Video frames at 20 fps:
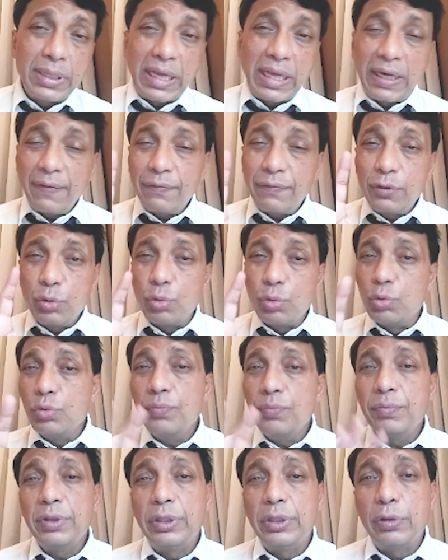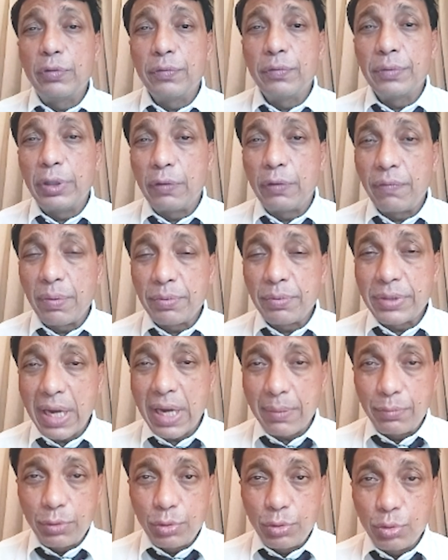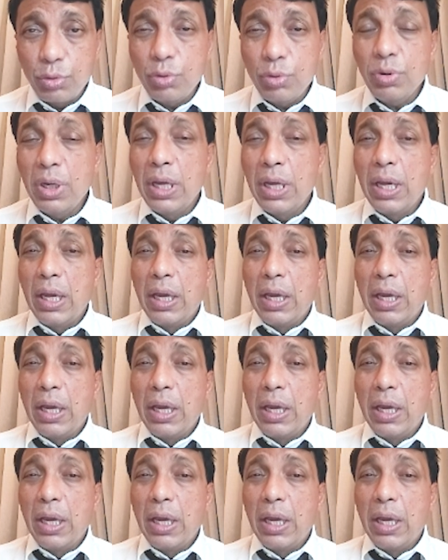the NF2, neurofibromatosis type 2,